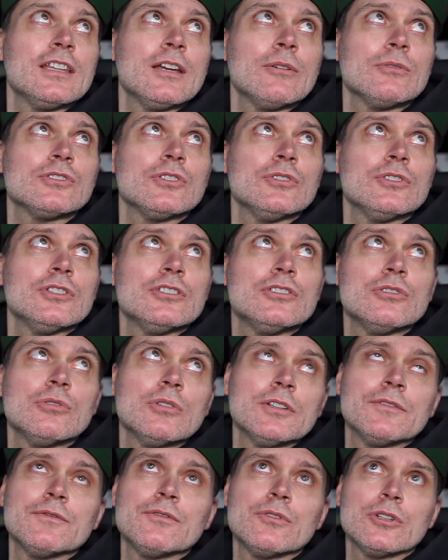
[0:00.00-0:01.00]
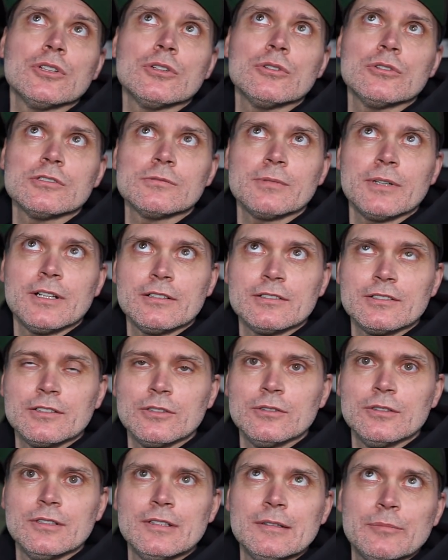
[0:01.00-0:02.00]
That was only 240 horsepower, so
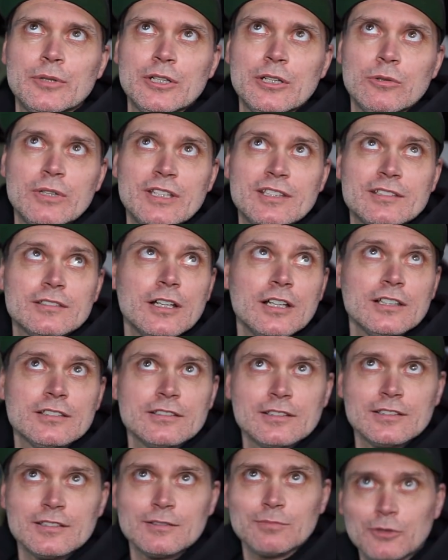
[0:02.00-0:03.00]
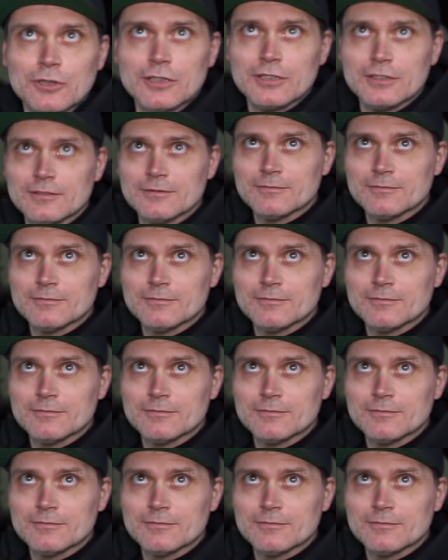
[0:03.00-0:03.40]
pretty weak sauce at this point.